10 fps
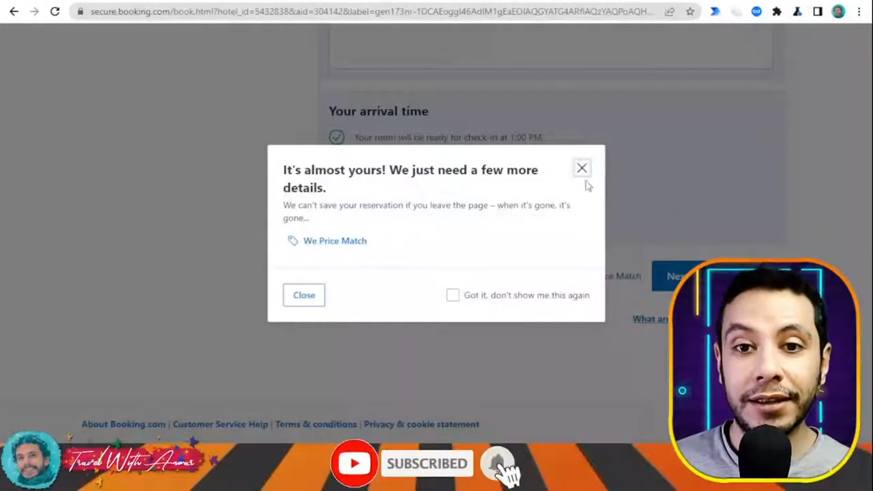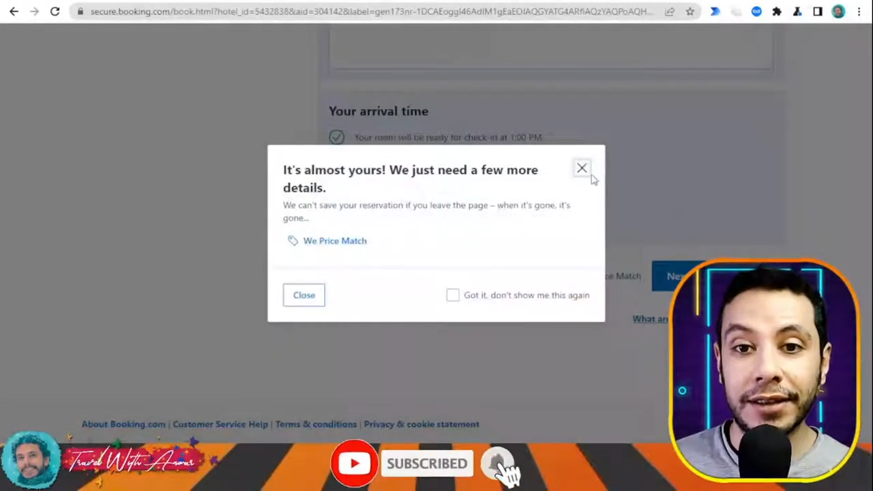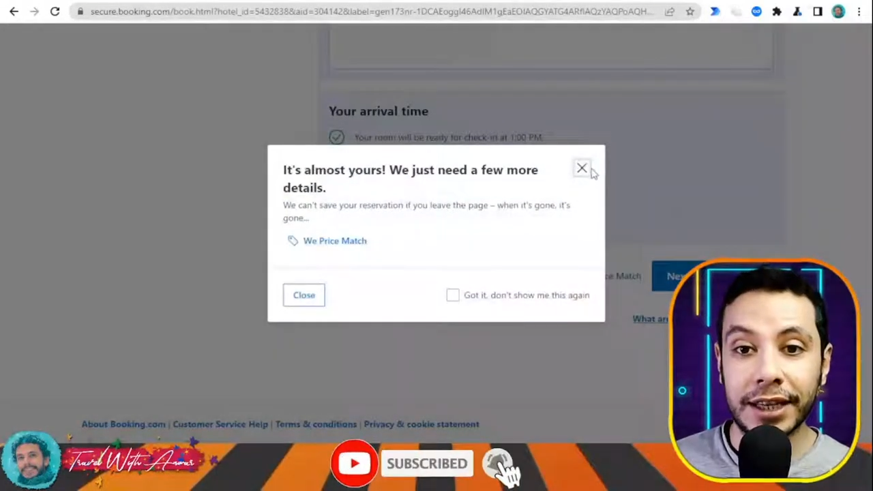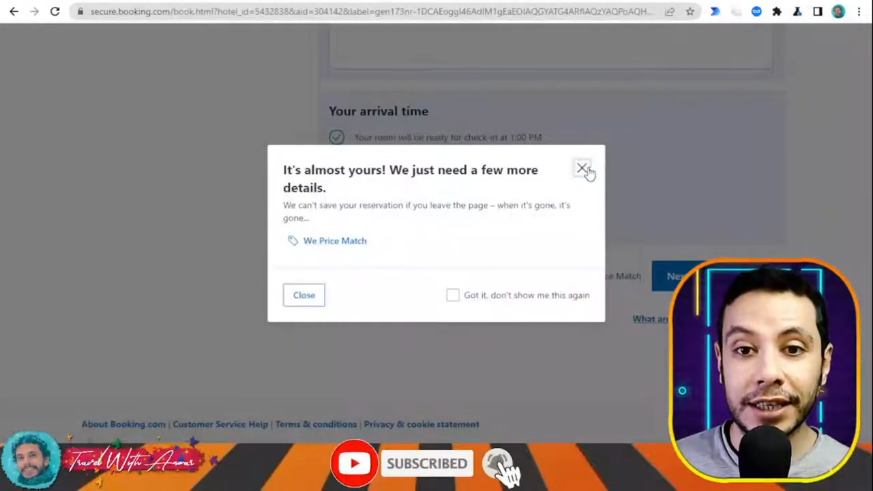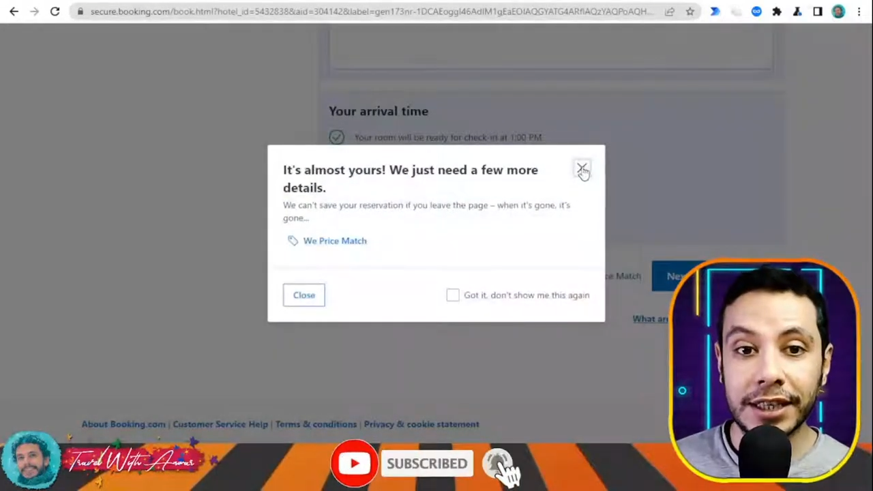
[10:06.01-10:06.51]

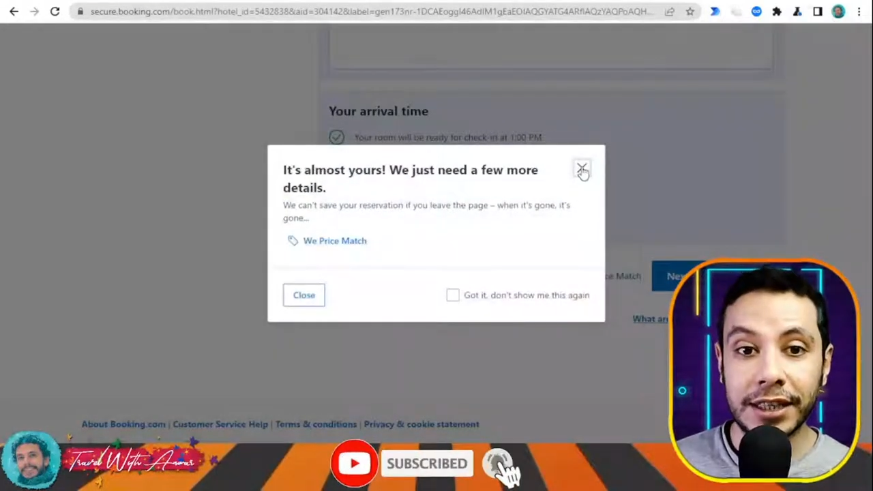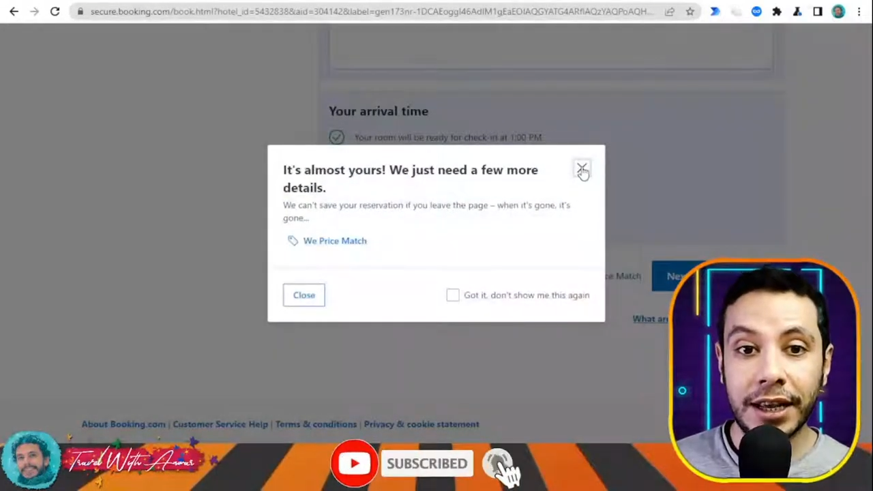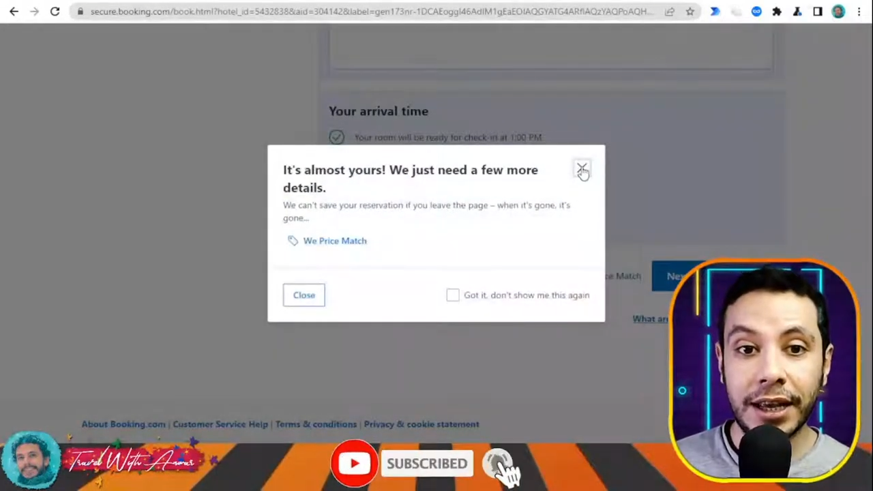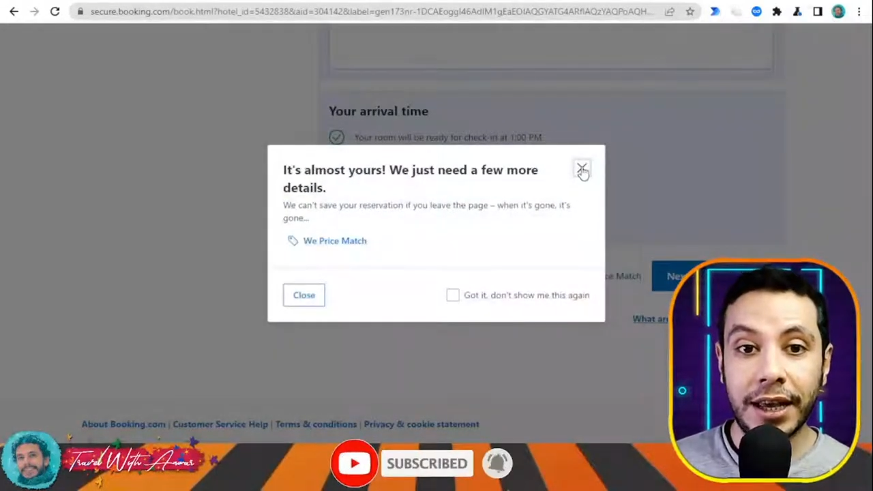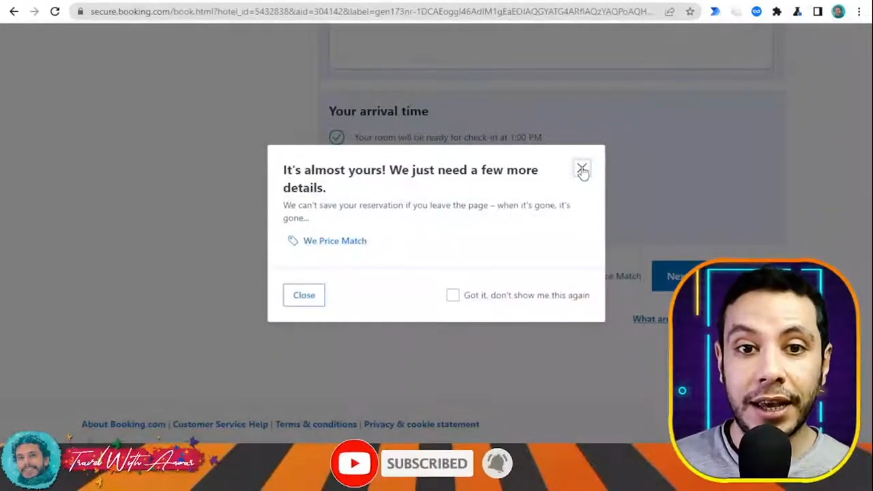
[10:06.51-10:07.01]
this
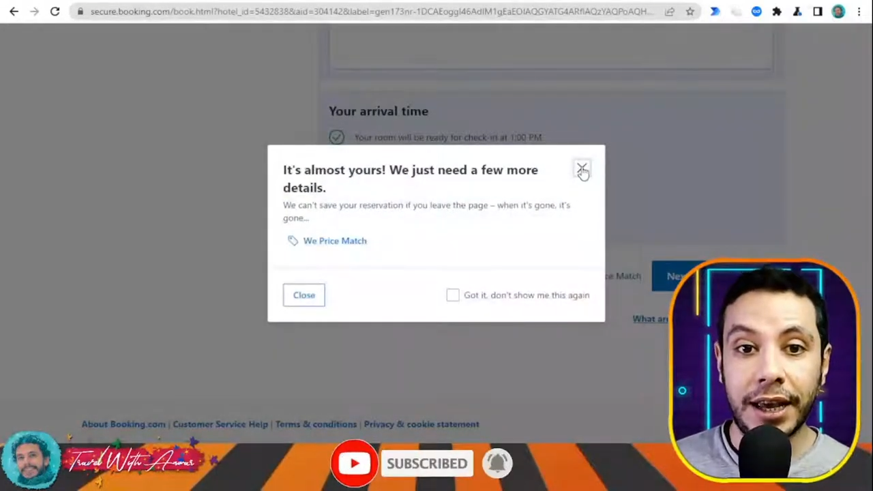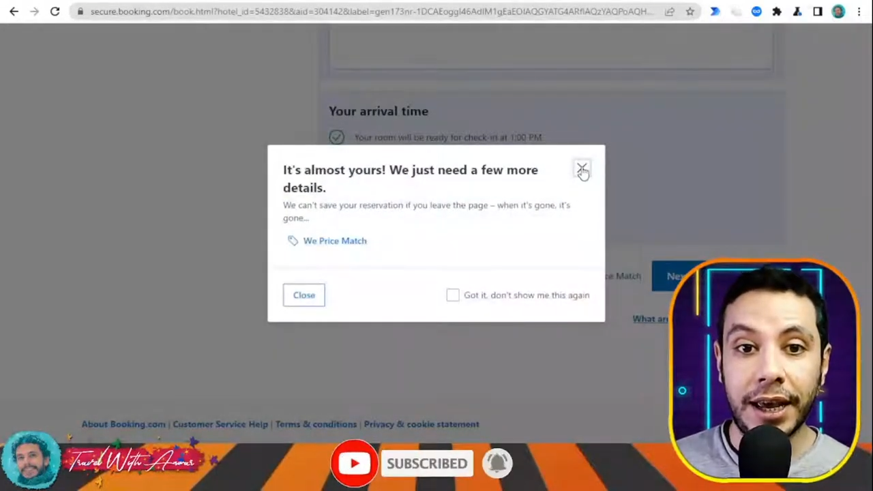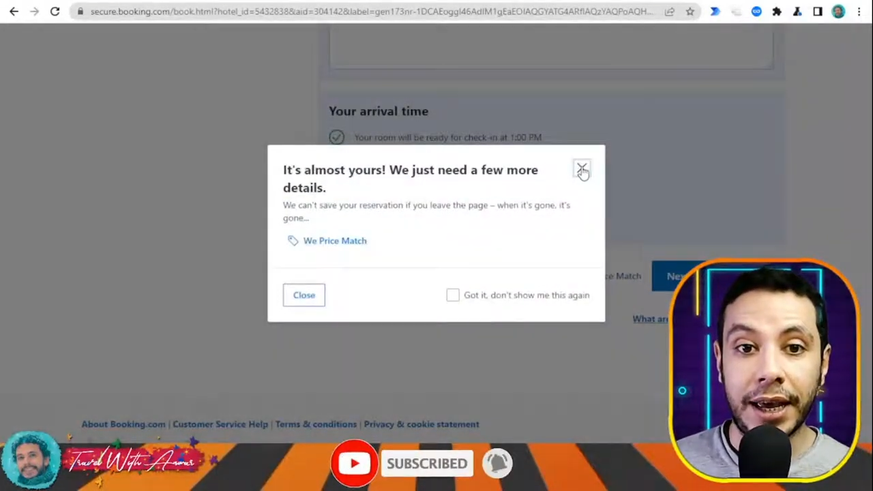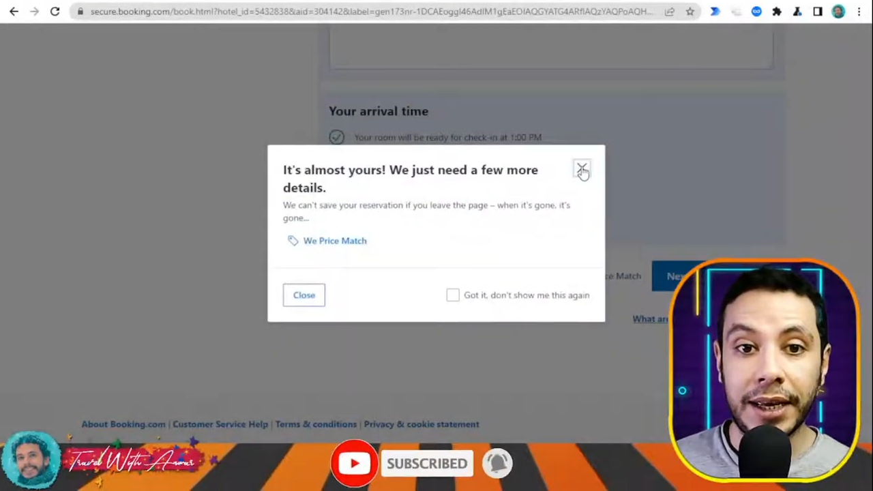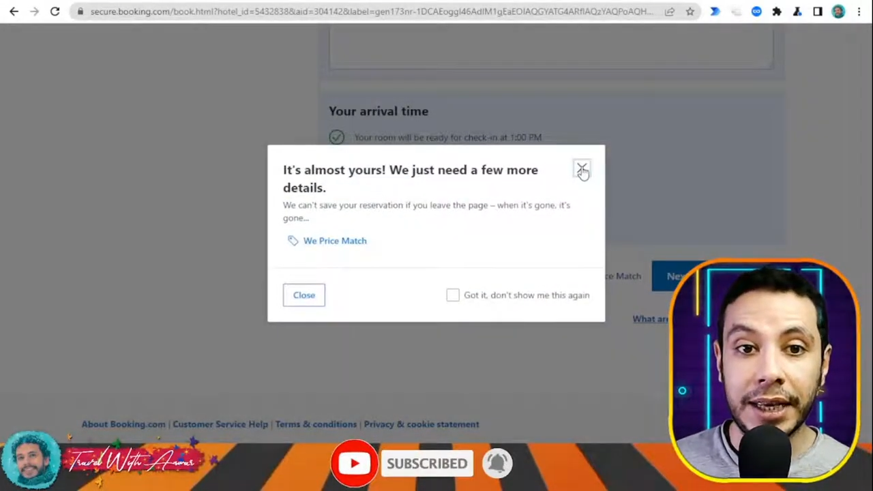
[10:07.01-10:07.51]

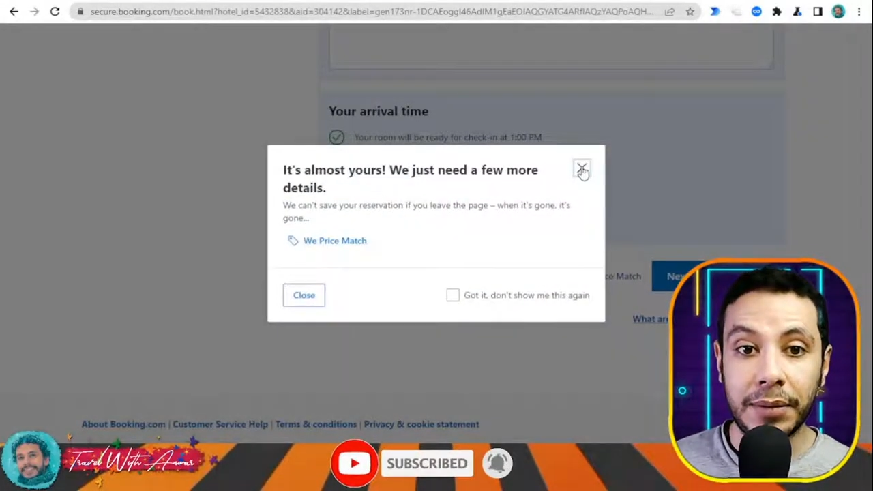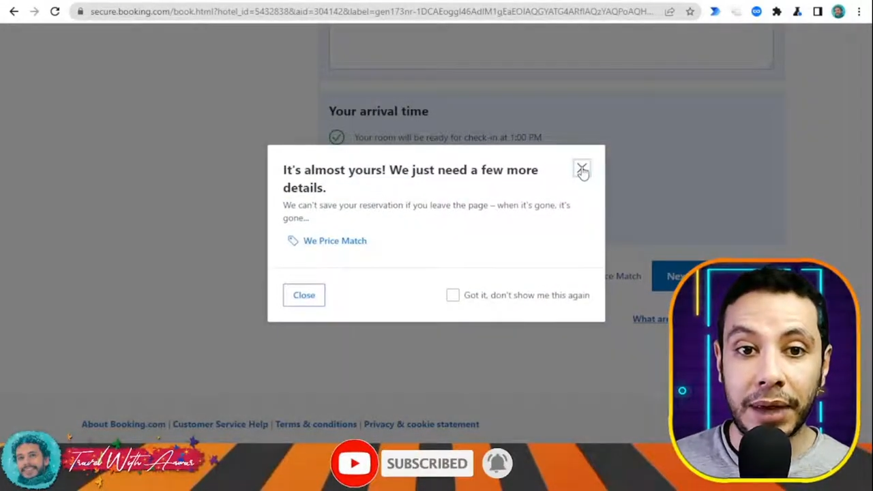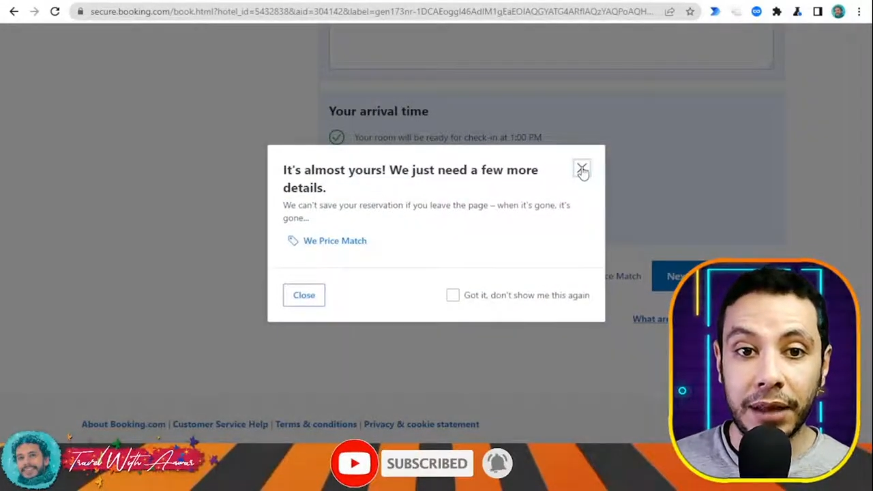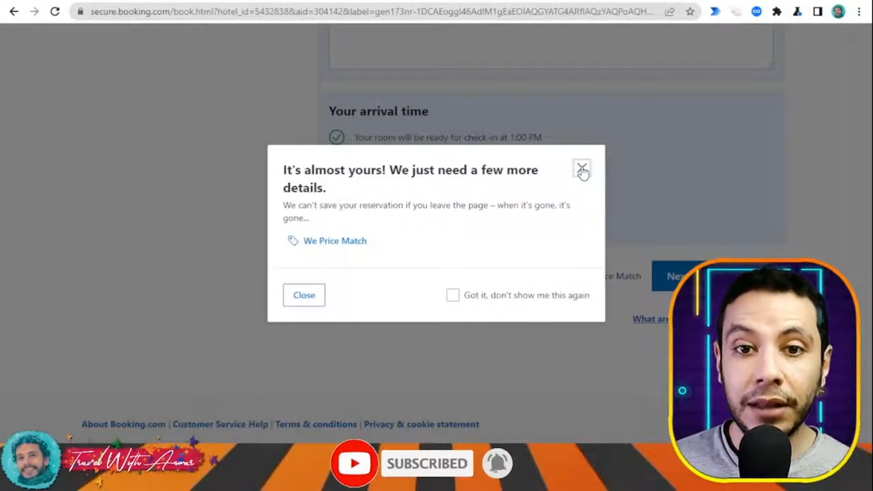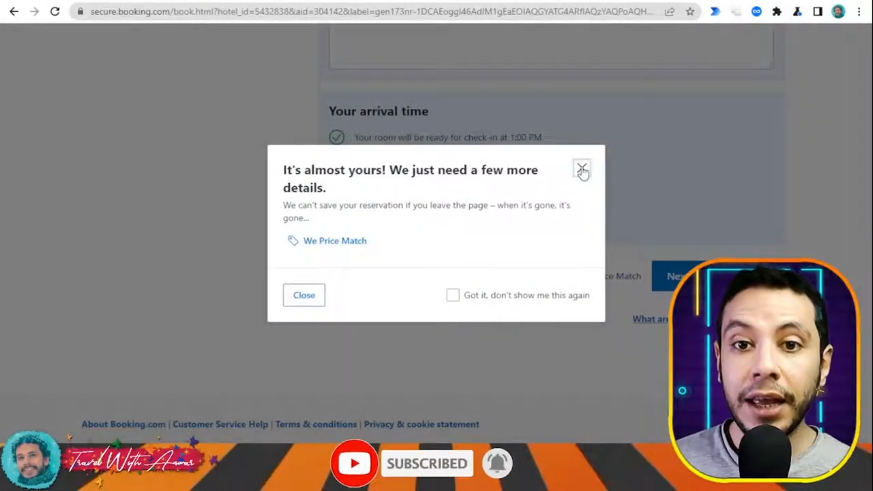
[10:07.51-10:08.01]

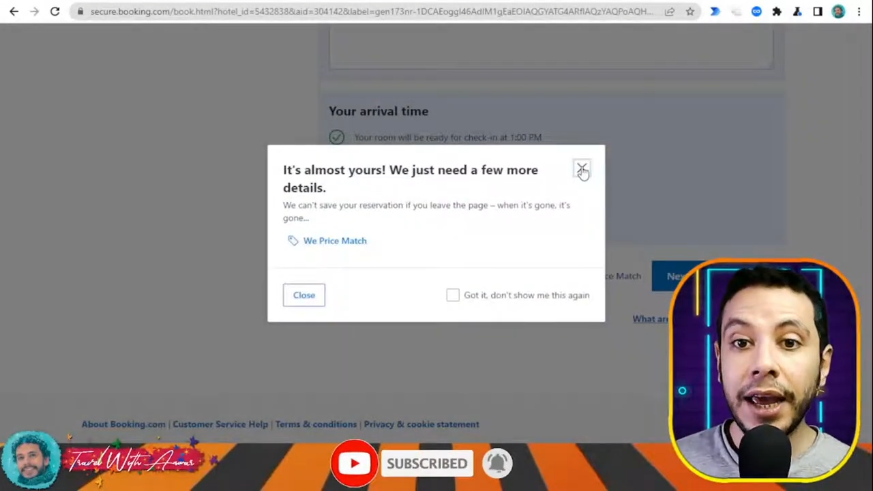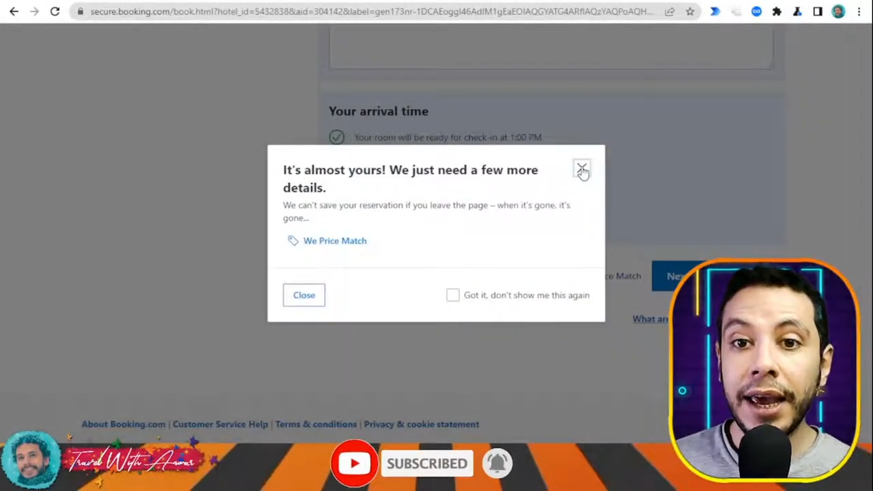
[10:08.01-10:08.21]
email,